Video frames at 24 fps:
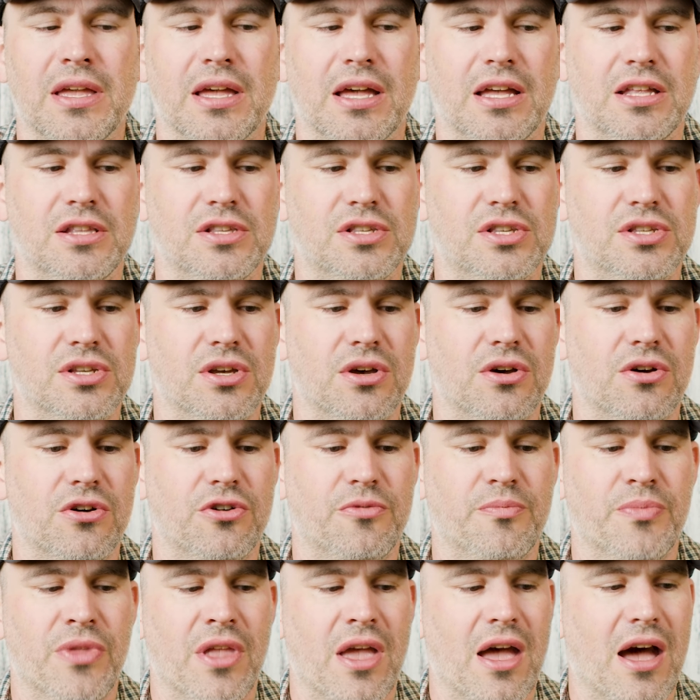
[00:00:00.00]
And
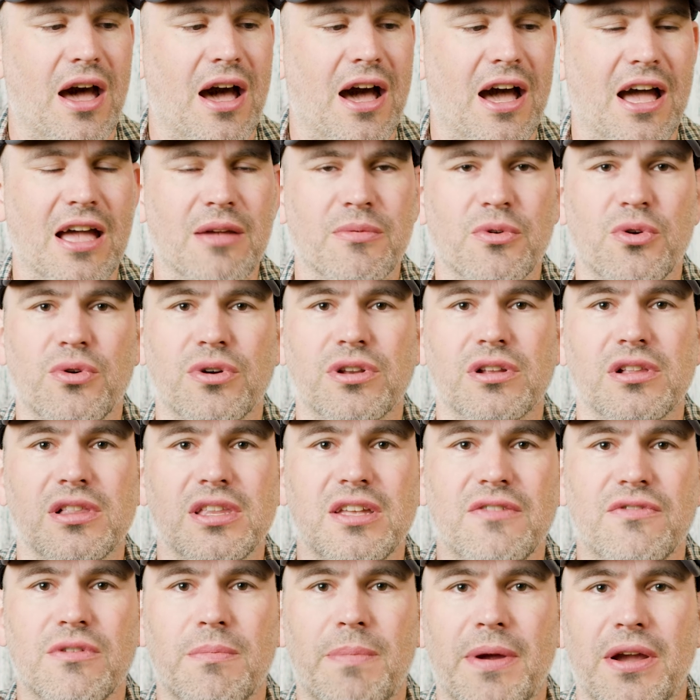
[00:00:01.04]
so I'm going to
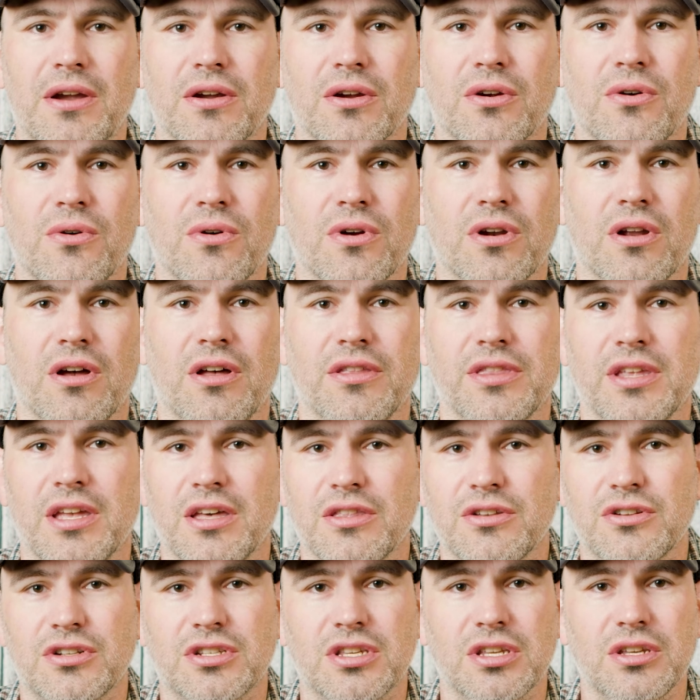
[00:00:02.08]
leave the paracord on the
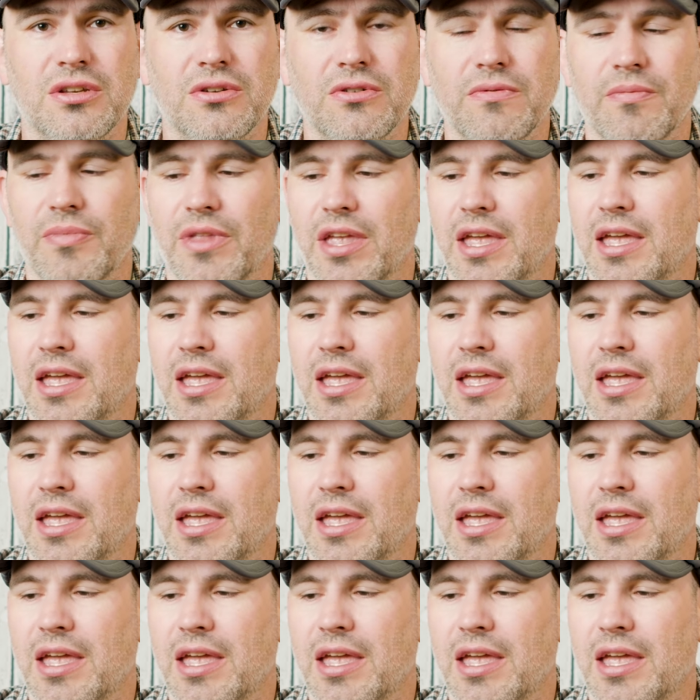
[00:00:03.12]
other two,